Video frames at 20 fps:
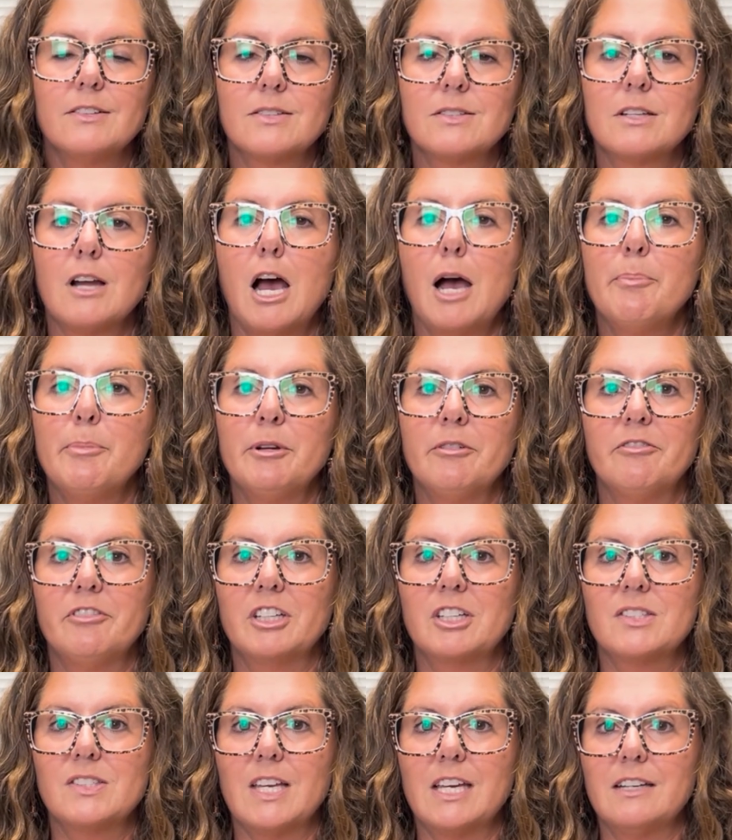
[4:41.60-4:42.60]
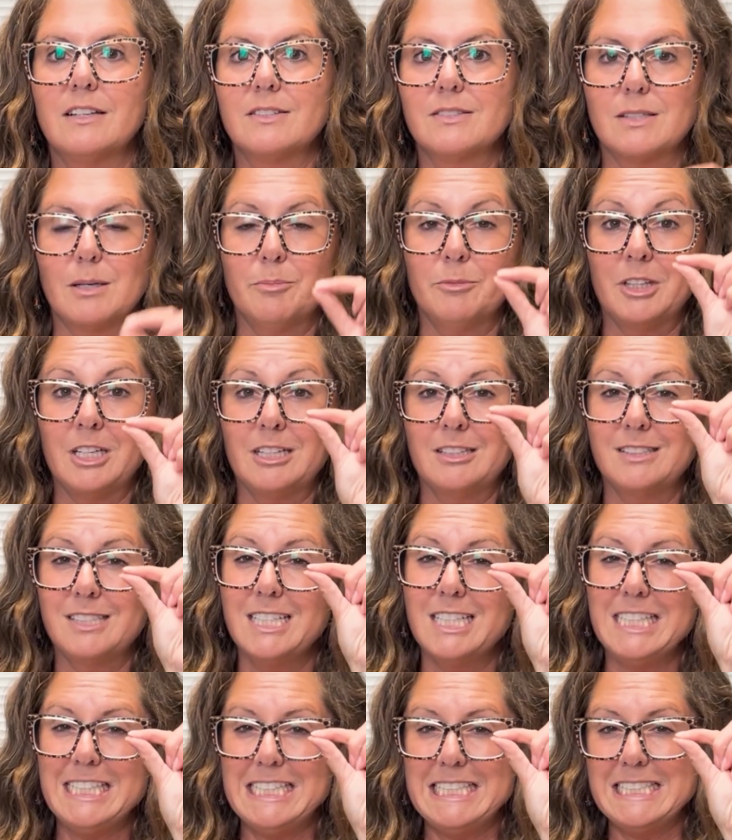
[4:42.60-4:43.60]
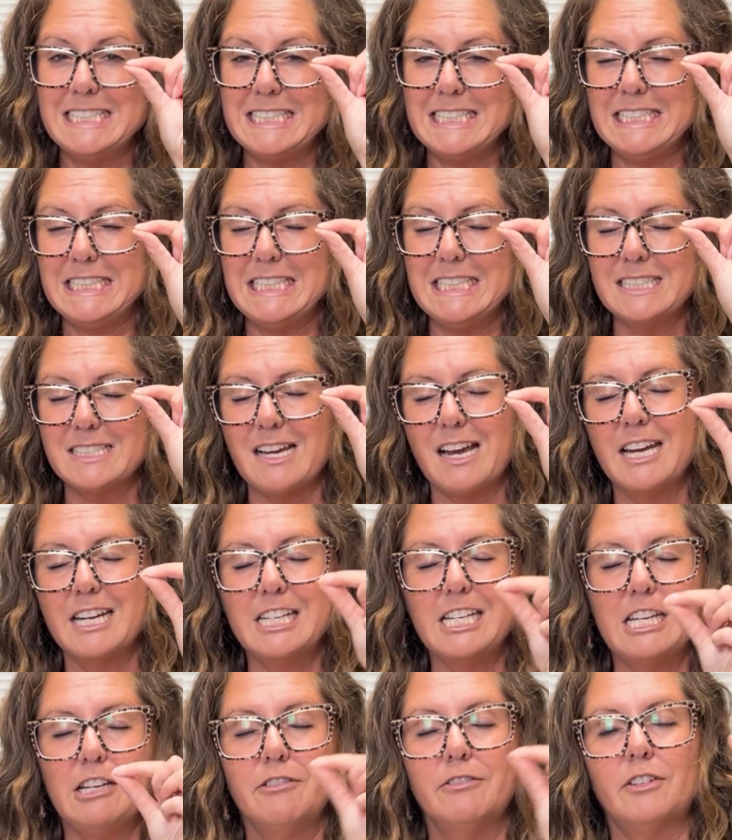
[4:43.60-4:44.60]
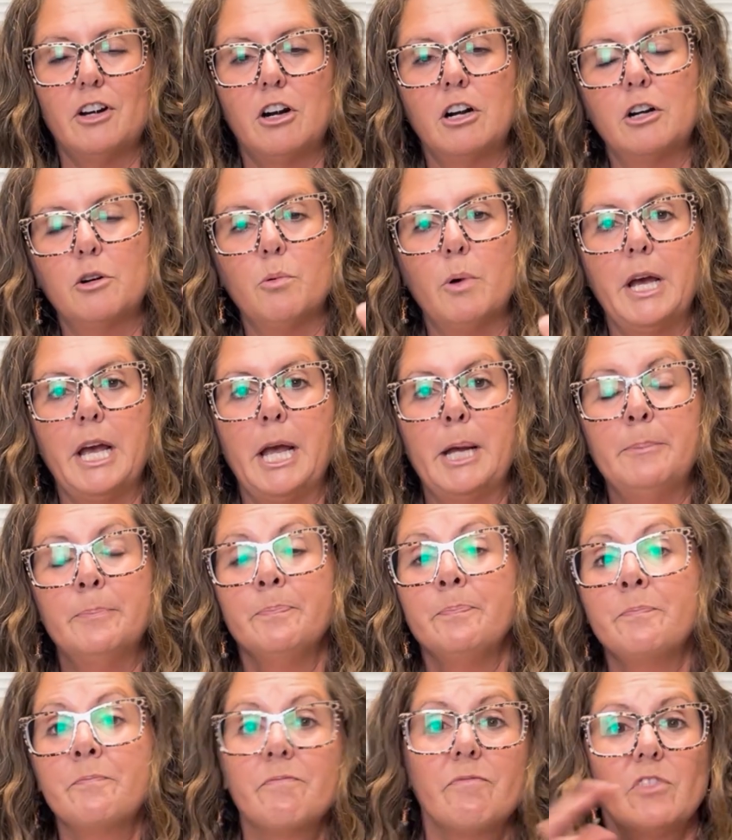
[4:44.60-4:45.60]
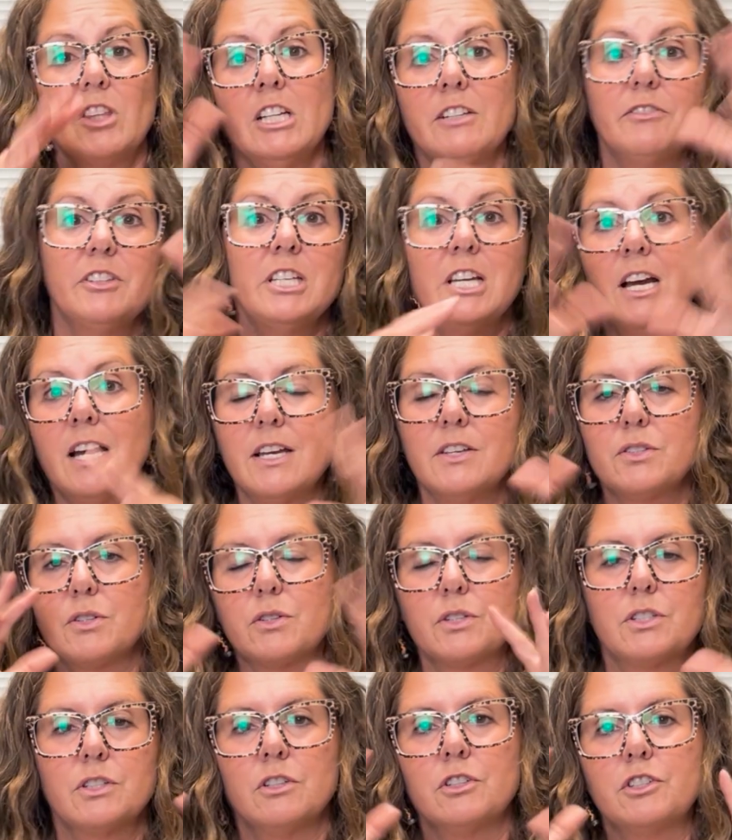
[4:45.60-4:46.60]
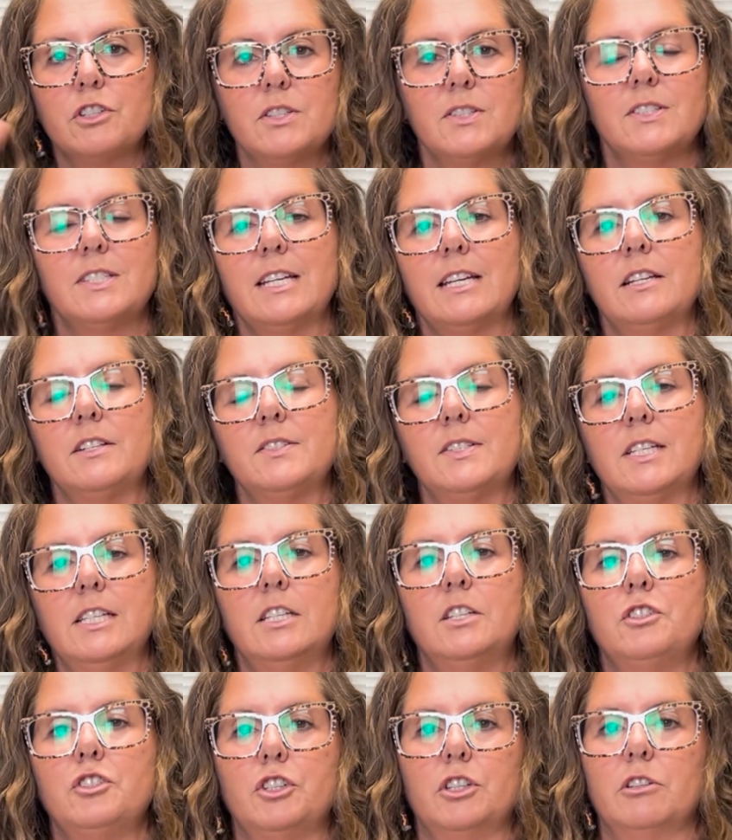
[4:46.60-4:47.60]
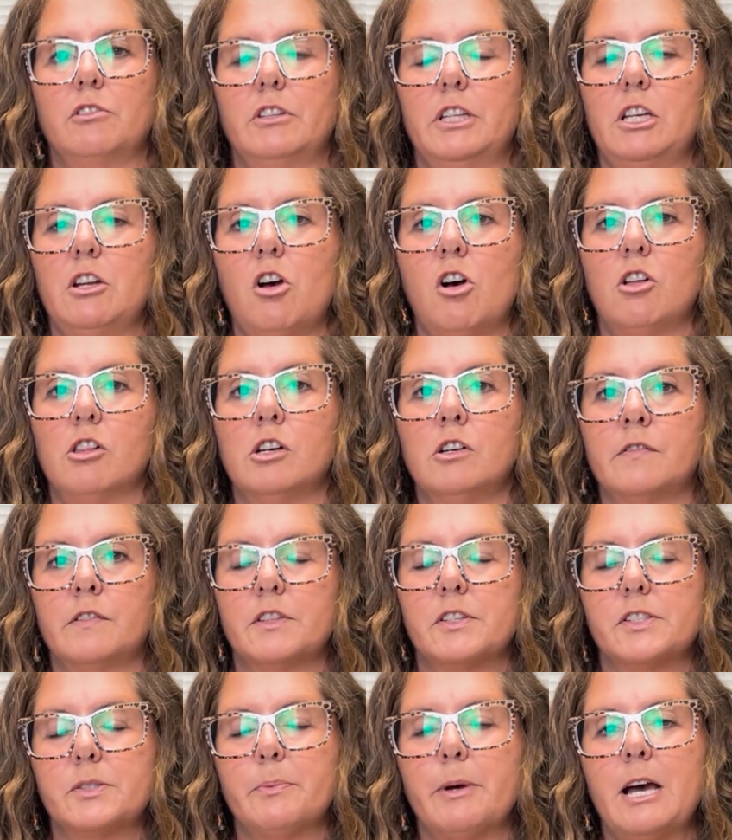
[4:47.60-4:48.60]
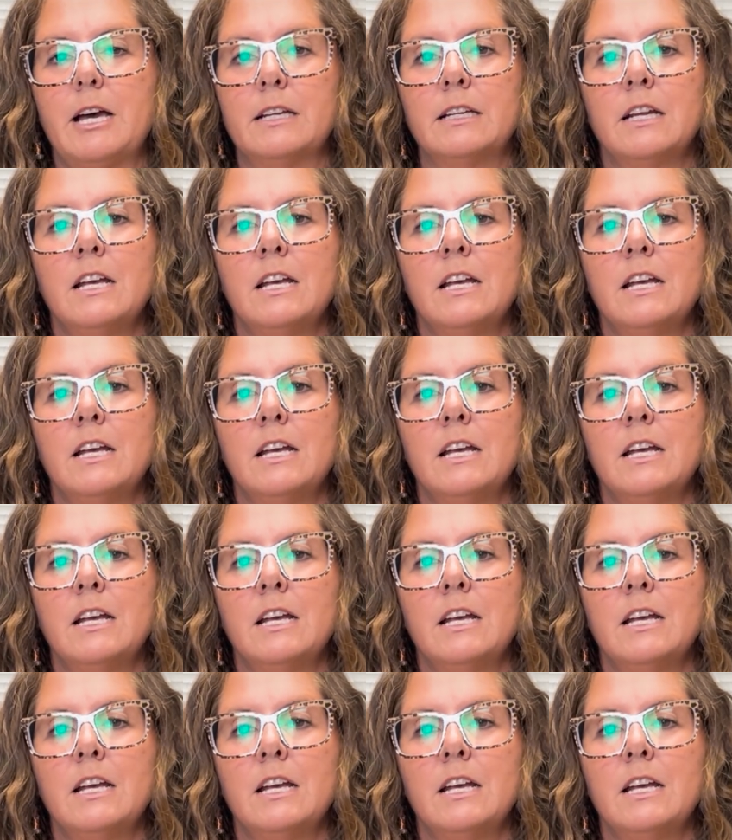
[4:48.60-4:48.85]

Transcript: stop and fixate at something teeny, teeny, tiny, far away if the eyes are still just dancing and jiggling all over the spot.